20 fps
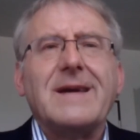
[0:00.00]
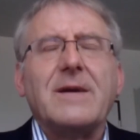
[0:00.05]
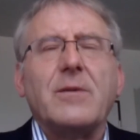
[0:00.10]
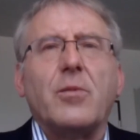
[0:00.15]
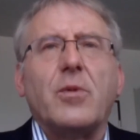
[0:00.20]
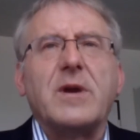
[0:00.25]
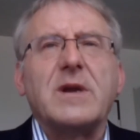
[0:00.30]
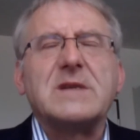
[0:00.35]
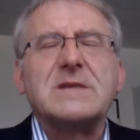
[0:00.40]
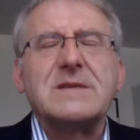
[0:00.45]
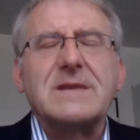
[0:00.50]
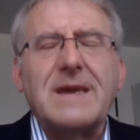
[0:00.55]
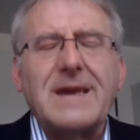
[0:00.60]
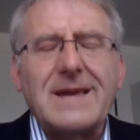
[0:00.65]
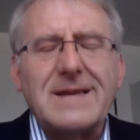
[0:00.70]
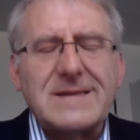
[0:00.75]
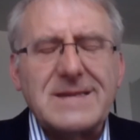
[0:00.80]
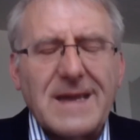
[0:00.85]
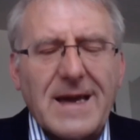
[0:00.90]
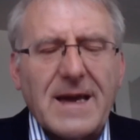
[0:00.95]
what is
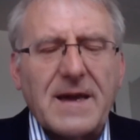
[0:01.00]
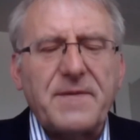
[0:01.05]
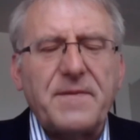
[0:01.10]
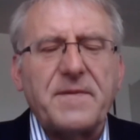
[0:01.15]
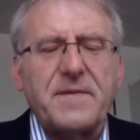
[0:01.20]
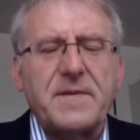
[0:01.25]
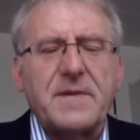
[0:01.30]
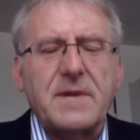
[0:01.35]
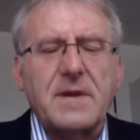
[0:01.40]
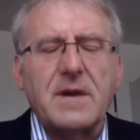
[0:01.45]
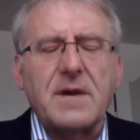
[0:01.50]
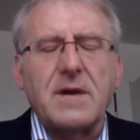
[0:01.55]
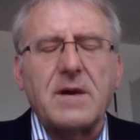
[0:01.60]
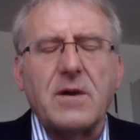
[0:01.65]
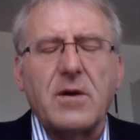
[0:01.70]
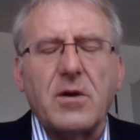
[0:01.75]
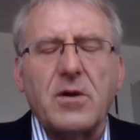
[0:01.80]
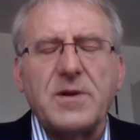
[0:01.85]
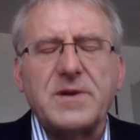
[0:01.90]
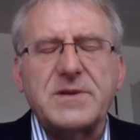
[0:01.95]
in the end
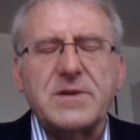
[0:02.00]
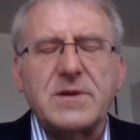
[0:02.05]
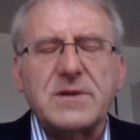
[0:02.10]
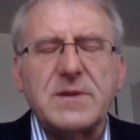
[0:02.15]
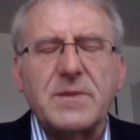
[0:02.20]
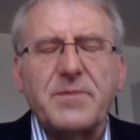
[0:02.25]
also